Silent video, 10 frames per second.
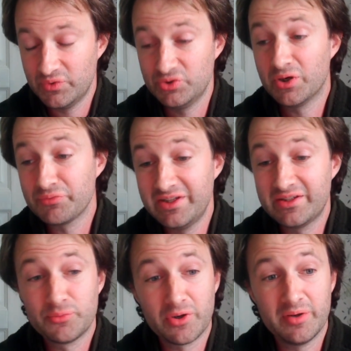you don't need
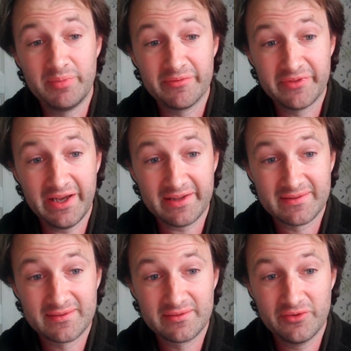to worry about
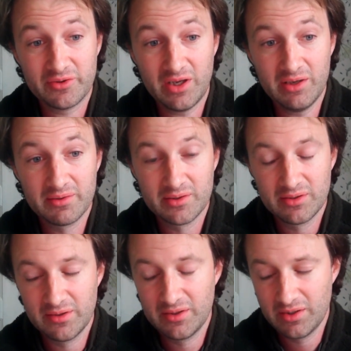that okay
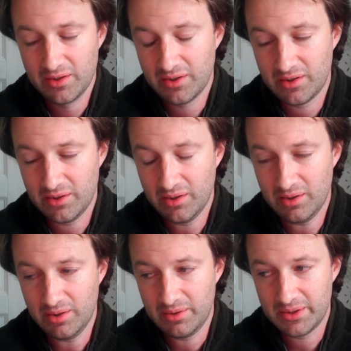
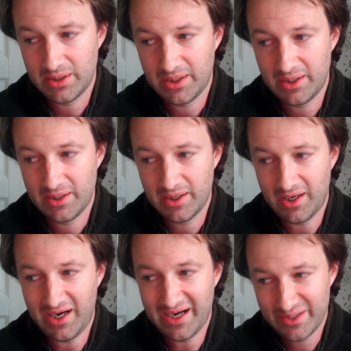uh,
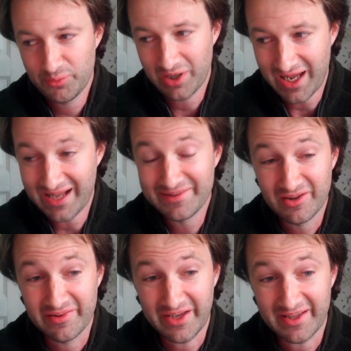i will
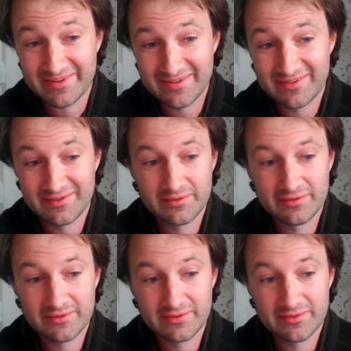handle that